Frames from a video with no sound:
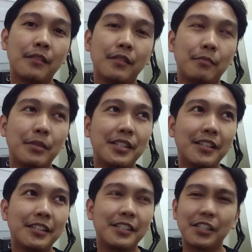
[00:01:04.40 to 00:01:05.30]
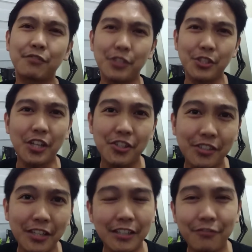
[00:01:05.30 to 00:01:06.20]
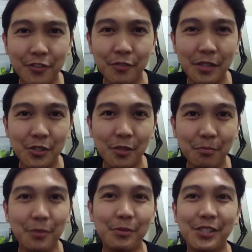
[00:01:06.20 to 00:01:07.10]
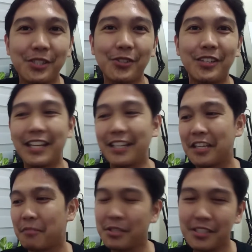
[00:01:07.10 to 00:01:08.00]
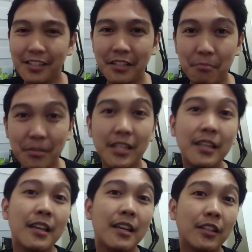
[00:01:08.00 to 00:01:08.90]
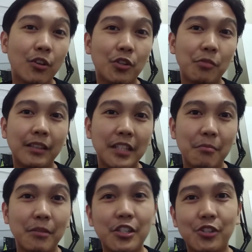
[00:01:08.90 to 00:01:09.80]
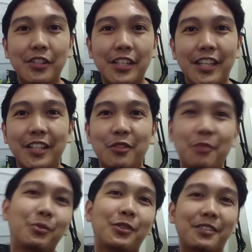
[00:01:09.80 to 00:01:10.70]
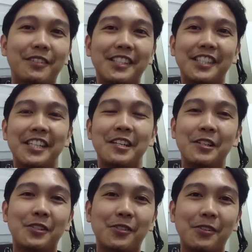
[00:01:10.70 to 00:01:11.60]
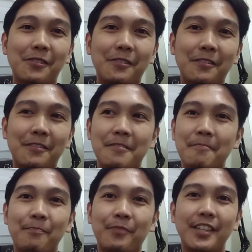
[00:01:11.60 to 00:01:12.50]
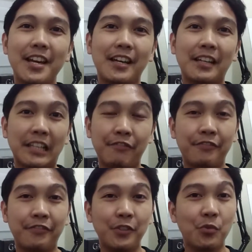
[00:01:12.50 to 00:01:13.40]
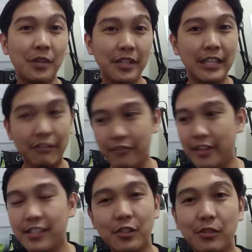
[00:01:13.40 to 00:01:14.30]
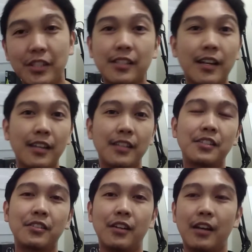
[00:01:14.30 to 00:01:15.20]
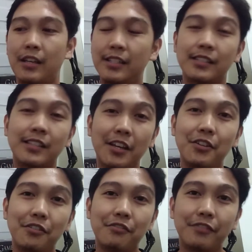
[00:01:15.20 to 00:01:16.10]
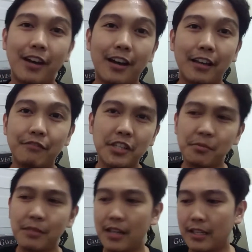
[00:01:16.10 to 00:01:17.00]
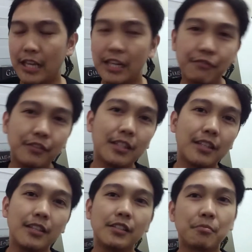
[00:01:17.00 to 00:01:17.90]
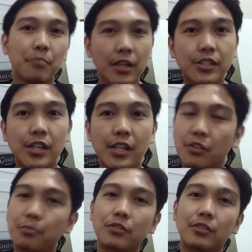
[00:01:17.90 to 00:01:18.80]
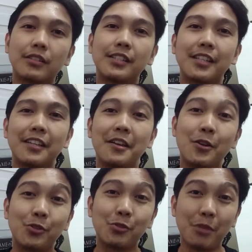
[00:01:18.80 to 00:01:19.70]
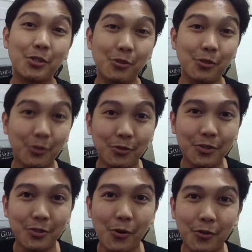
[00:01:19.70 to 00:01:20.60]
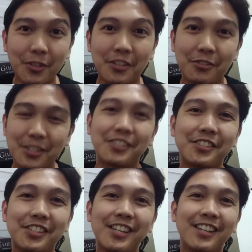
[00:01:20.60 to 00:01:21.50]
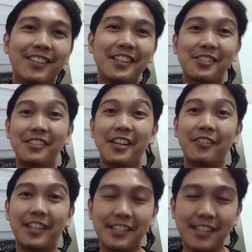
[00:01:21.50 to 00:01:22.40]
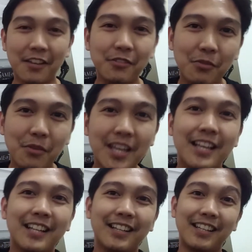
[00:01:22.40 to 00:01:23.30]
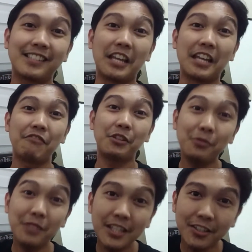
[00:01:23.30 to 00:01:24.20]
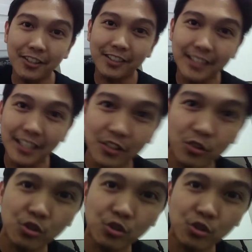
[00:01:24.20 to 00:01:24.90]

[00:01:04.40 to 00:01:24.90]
basically just for educational and informational purposes only. And basically, me documenting my journey in cryptocurrency. So, yeah, if you wanna invest into this kinds, in this kind of investment like NFTs, blockchain, cryptocurrency, so make sure you do your own research. Right, so now that's out of the way, let's dive into the content.